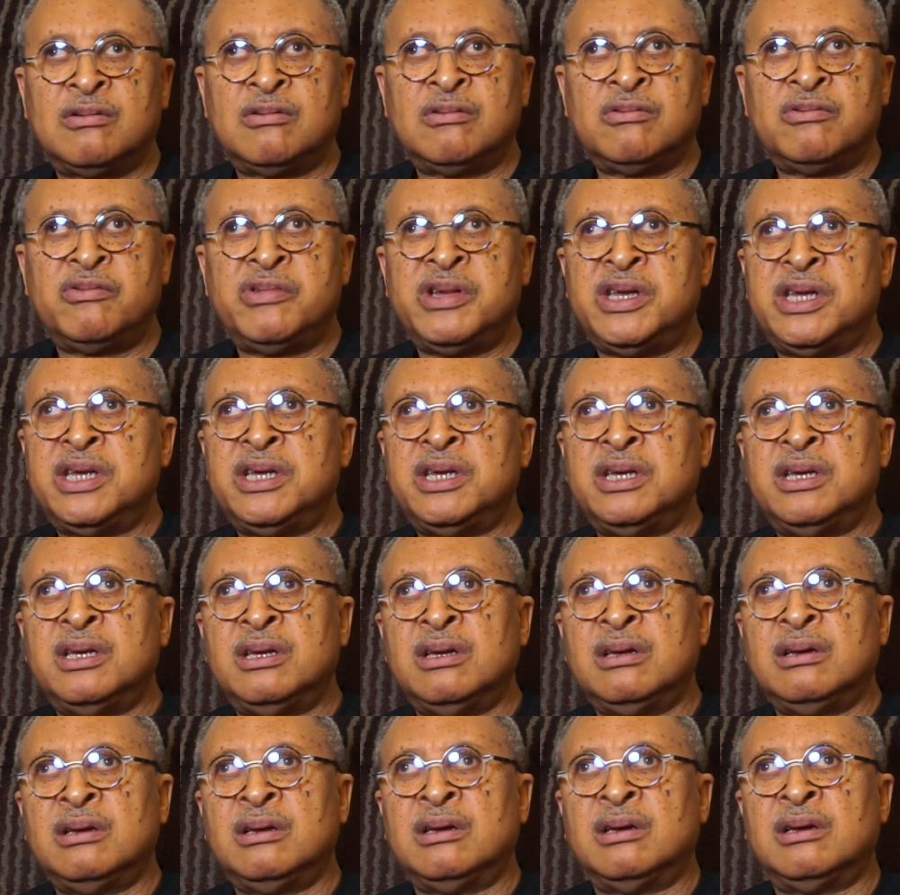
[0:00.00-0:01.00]
we
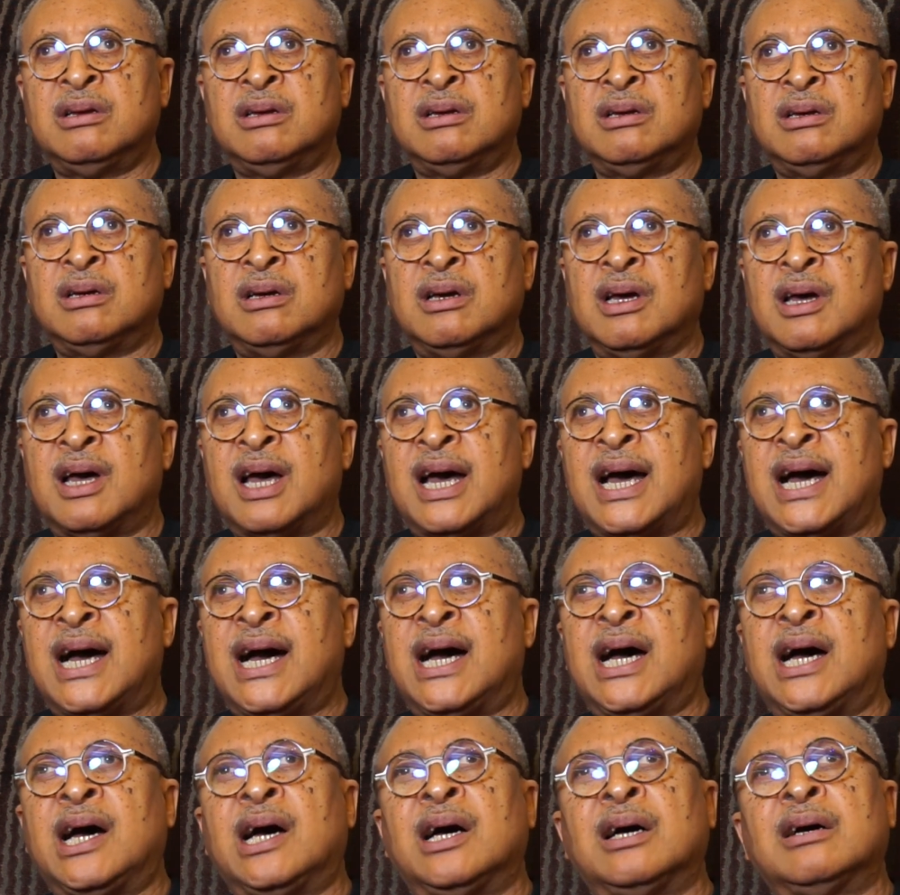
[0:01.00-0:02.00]

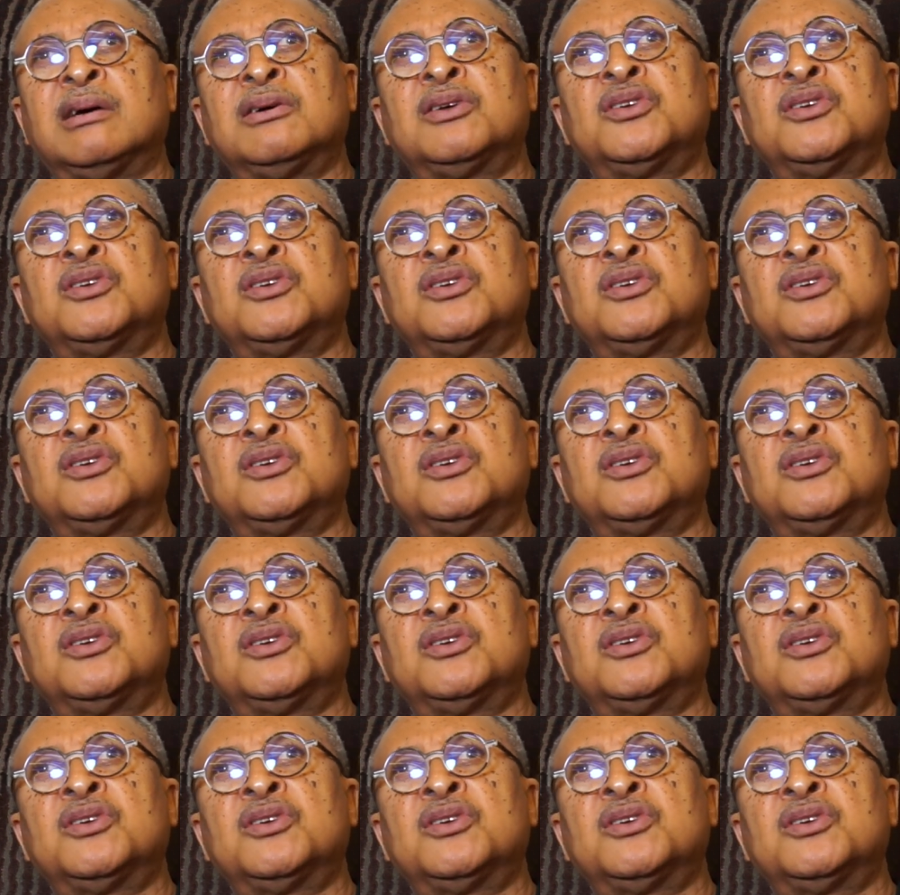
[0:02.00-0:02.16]
are